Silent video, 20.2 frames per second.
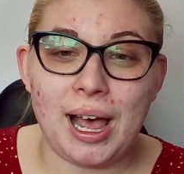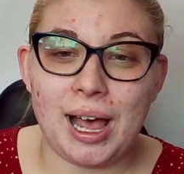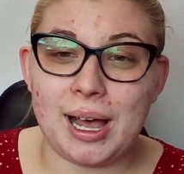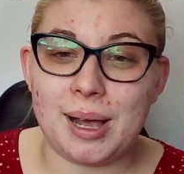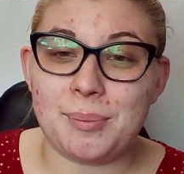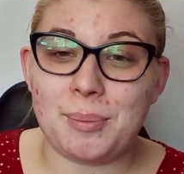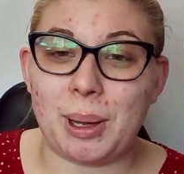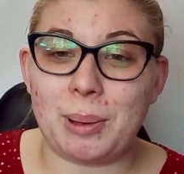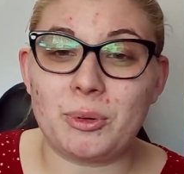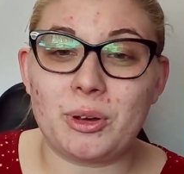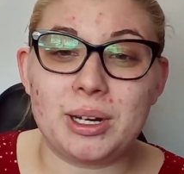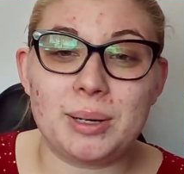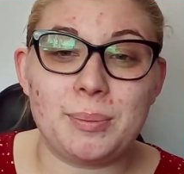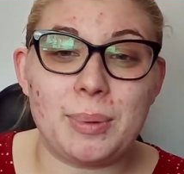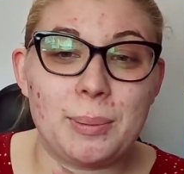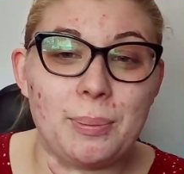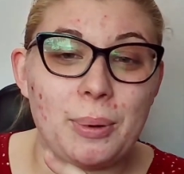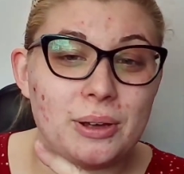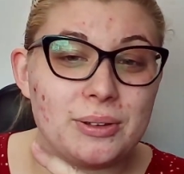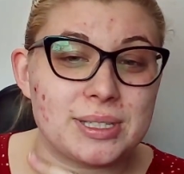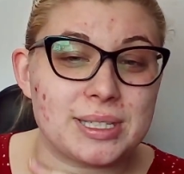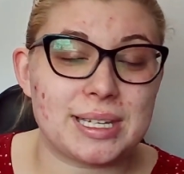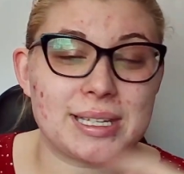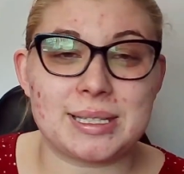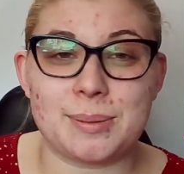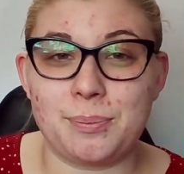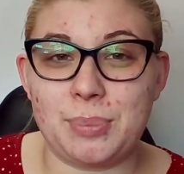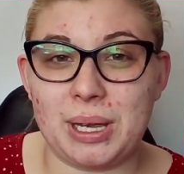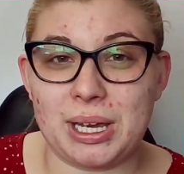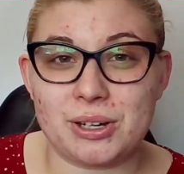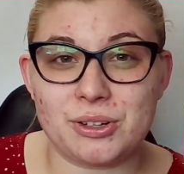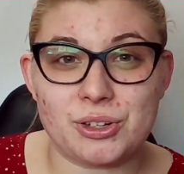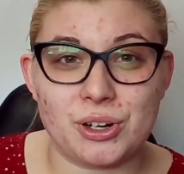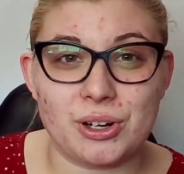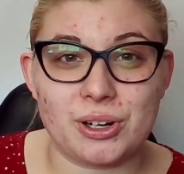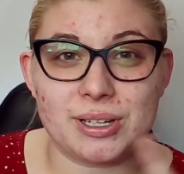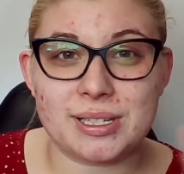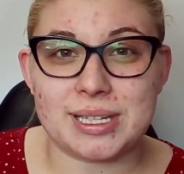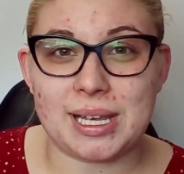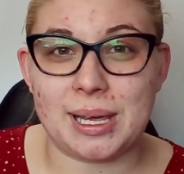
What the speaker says: I'm going to be posting some pictures